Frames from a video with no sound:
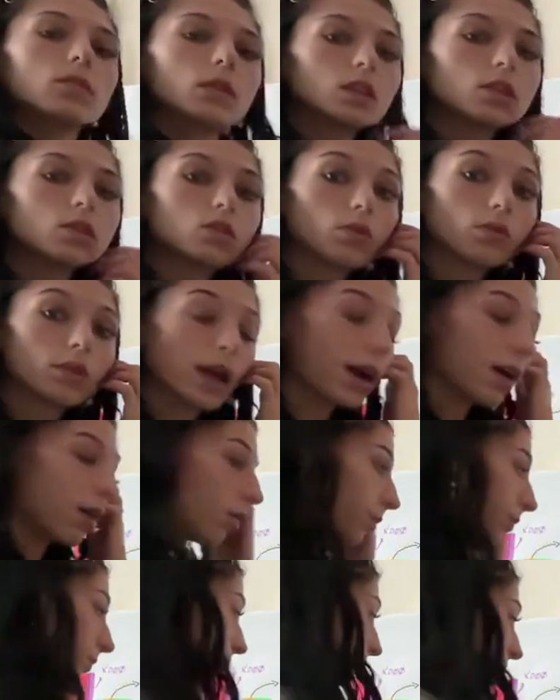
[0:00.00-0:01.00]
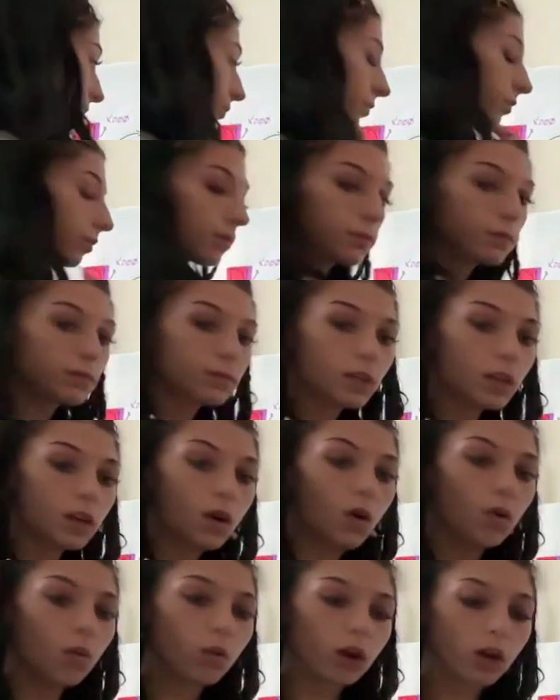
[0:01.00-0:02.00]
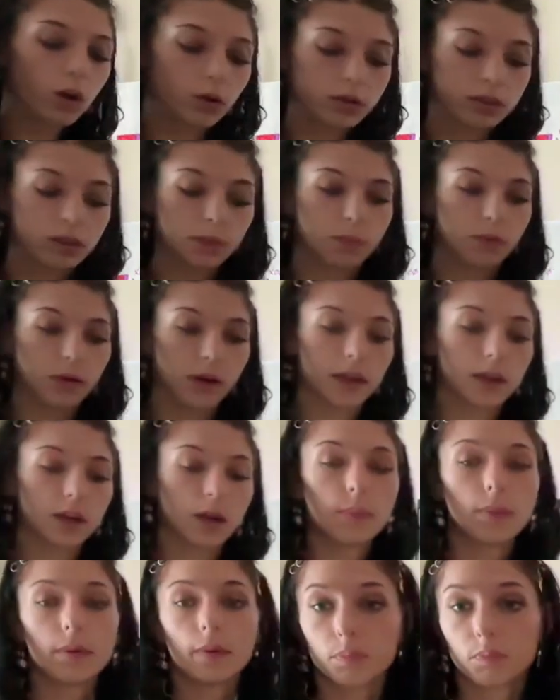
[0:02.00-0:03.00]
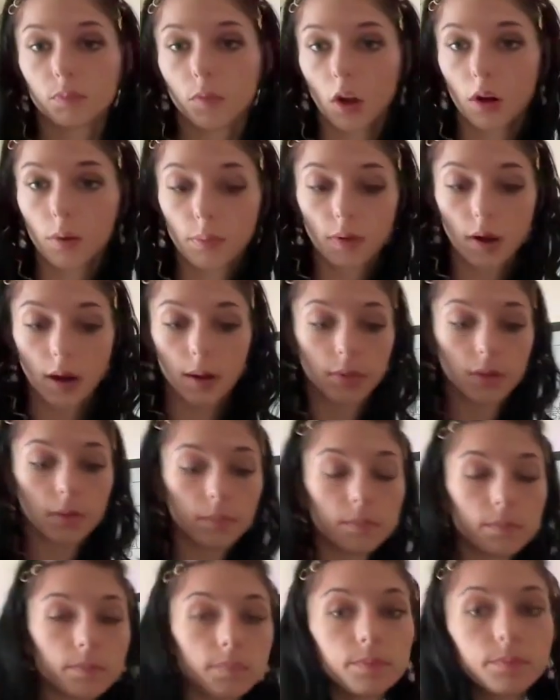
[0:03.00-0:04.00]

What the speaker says: So now we're going to break up our problem,